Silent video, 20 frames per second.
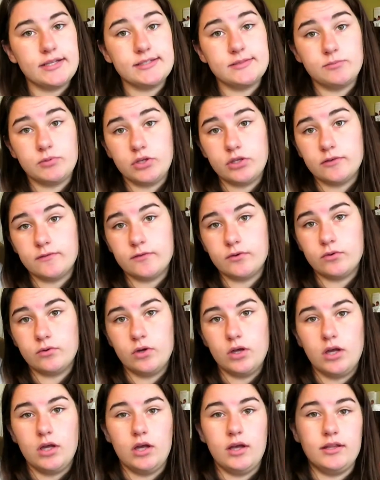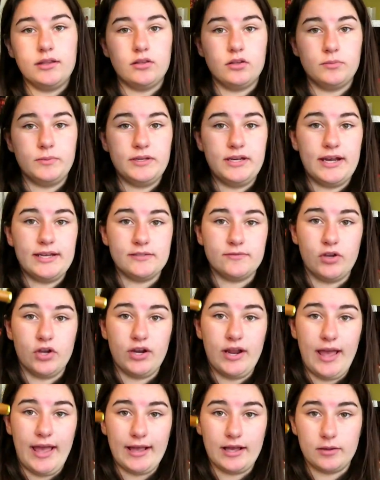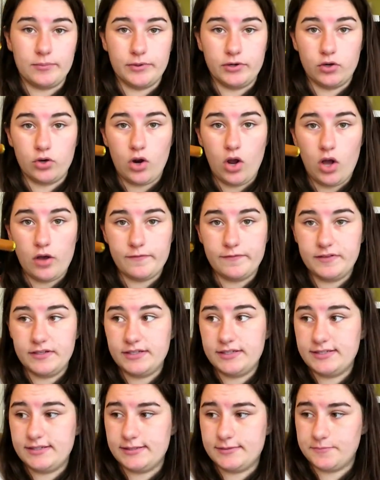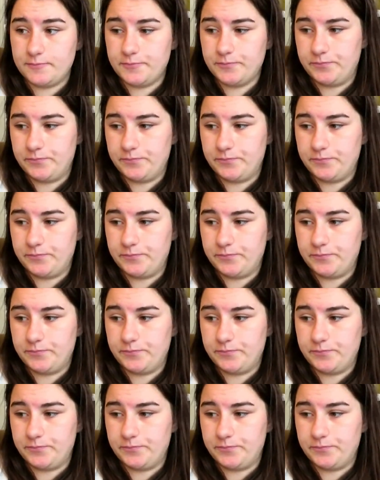It's beautiful, so it'd be nice for her to hang up in her office.